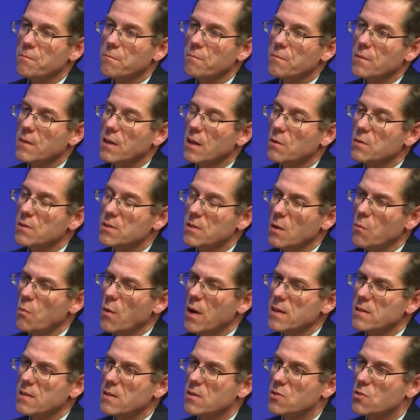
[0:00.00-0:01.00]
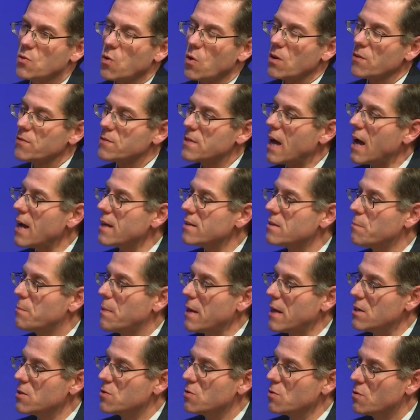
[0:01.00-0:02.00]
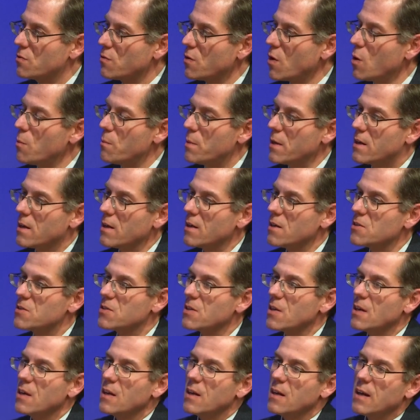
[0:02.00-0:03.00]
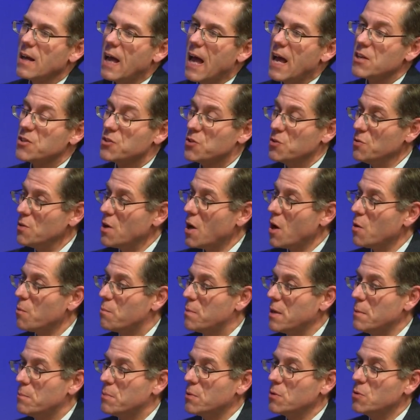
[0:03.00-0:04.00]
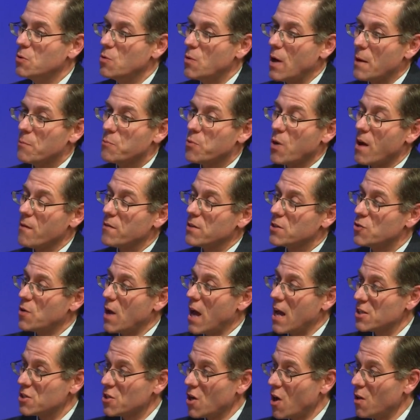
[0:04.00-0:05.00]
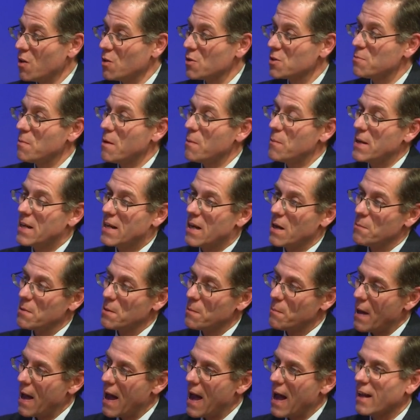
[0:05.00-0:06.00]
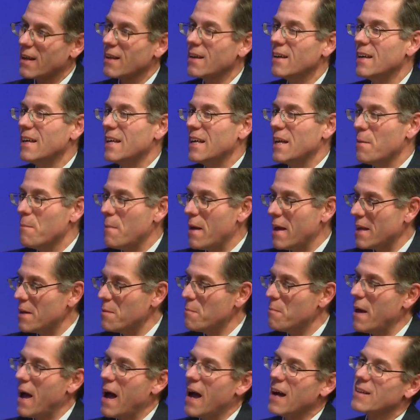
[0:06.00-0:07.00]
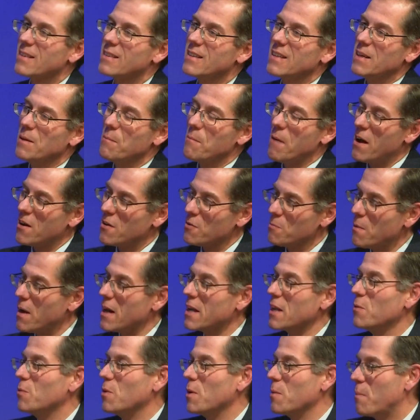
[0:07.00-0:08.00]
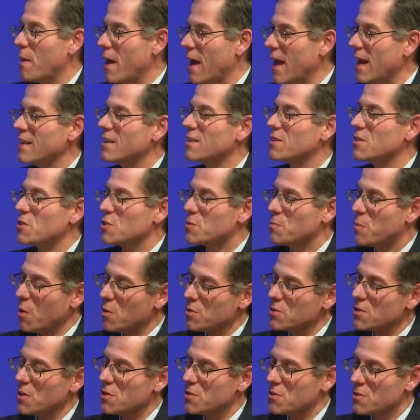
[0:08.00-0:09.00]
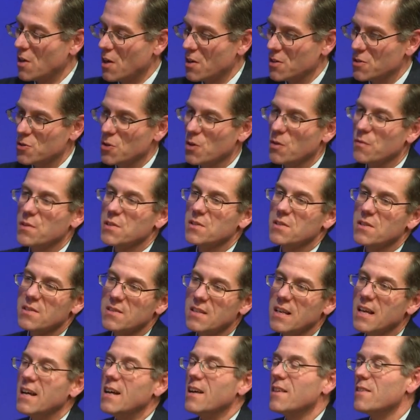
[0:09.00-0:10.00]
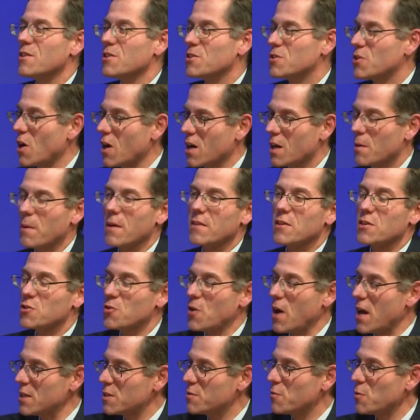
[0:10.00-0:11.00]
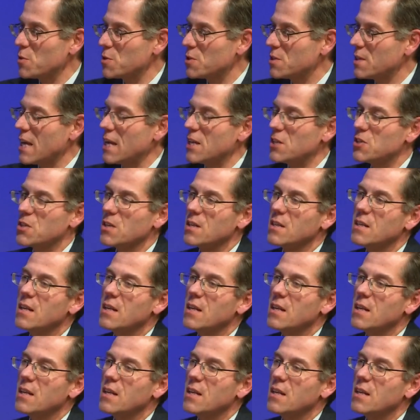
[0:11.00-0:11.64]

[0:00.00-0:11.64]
in some ways it's sort of tied to Pay-As-You-Throw because, as you know, people who had private trash haulers may be coming back. It may impact the amount of money we pay to dispose our services. There's talk about the transfer station.